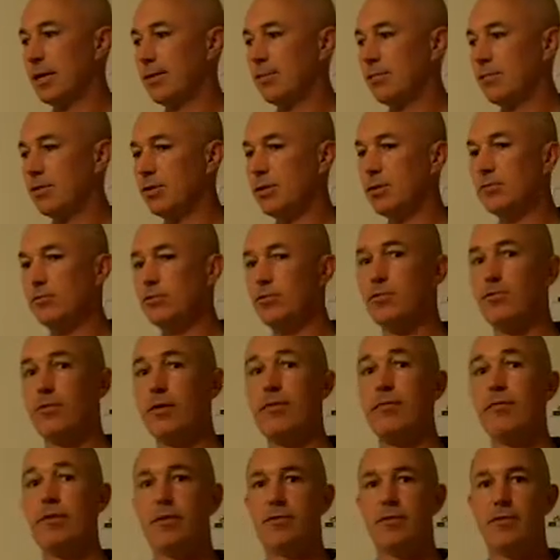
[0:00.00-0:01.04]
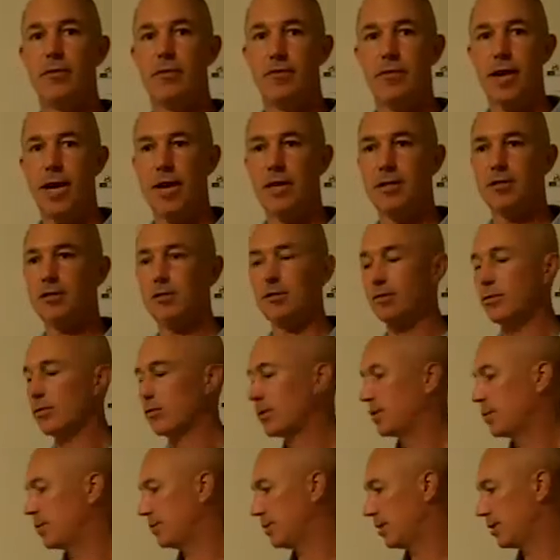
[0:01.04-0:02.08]
some derivative of that. So they're
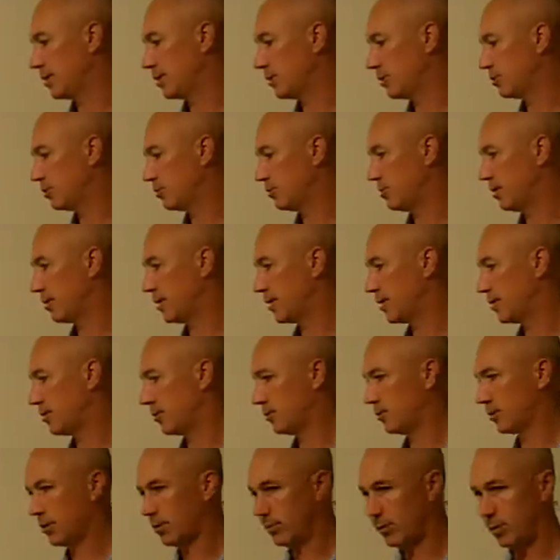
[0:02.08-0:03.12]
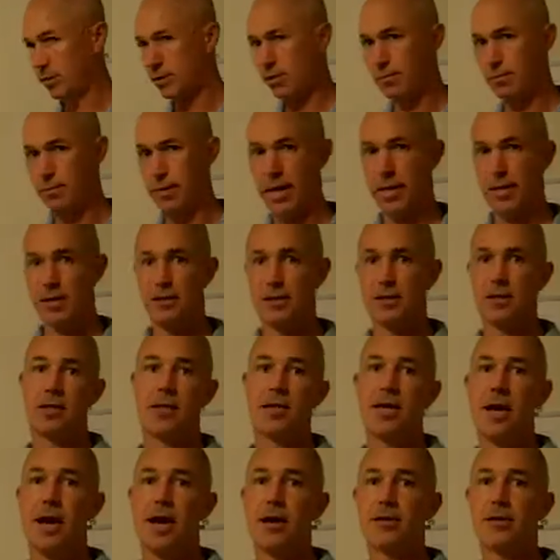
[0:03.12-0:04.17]
going to be assuming that there's going to be some maintenance on
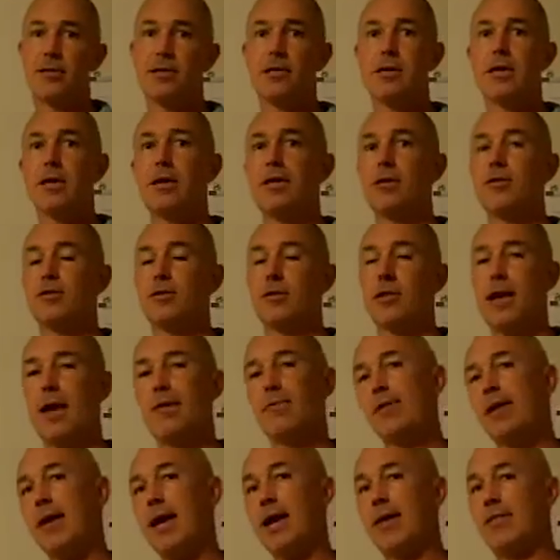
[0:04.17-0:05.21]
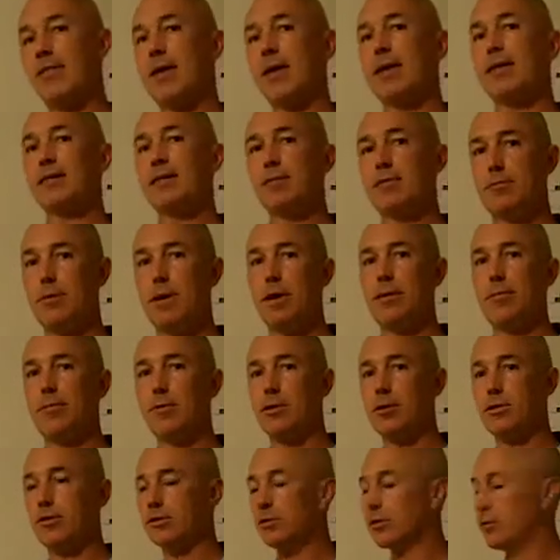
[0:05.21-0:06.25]
the house, so they have to add that to the payment
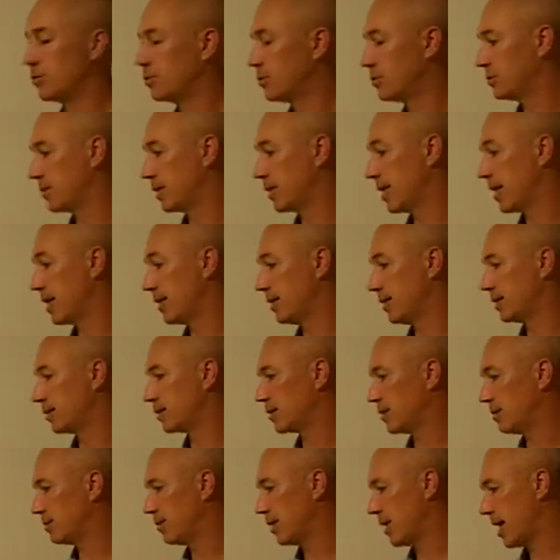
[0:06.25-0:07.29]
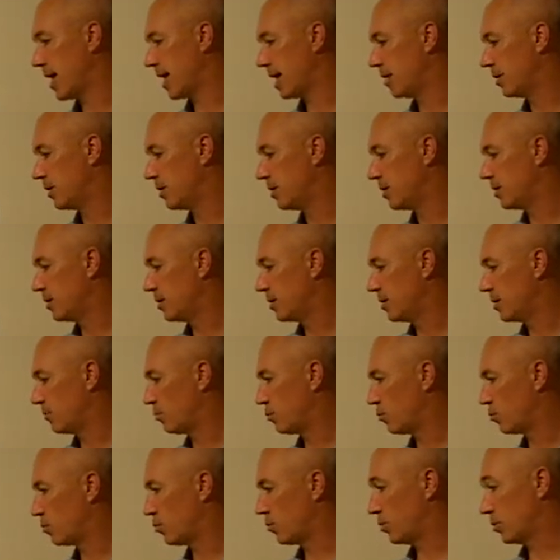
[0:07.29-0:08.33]
also. So again, that's going to be added
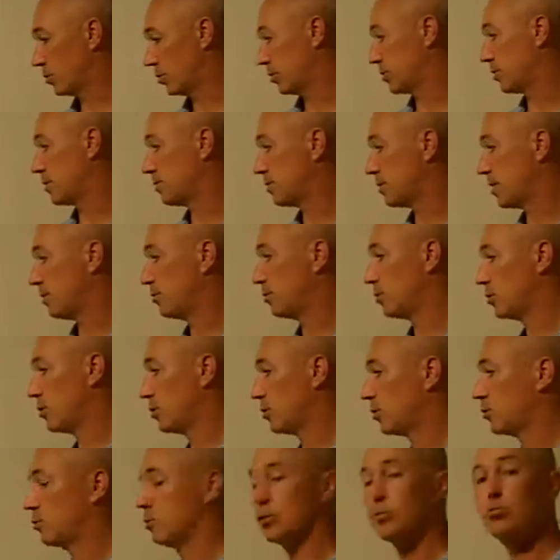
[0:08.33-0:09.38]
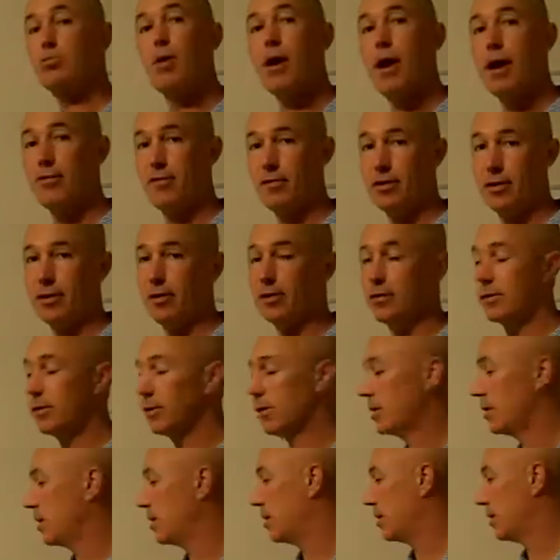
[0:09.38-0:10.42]
more, and sometimes also as profit here,
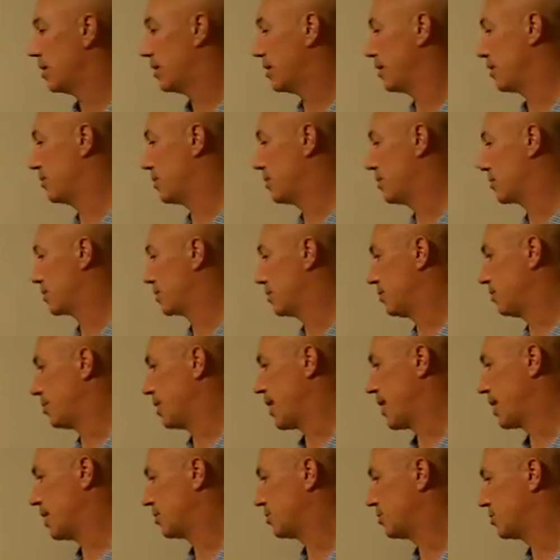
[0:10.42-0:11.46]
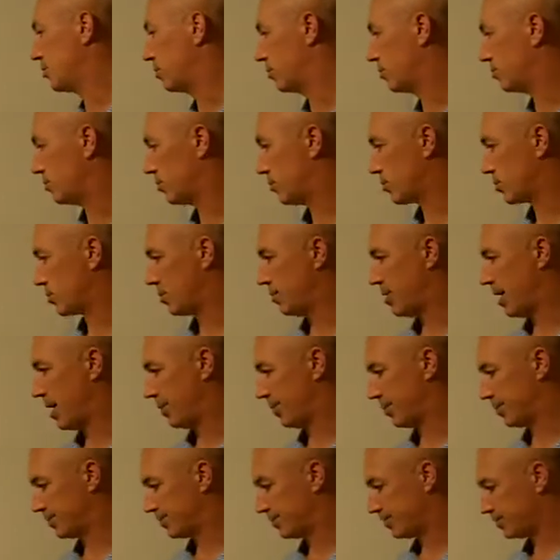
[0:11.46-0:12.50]
that's going to be added to your monthly
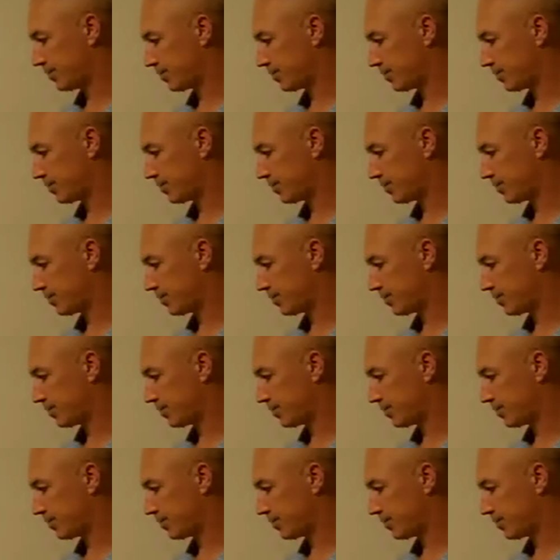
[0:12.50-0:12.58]
payment.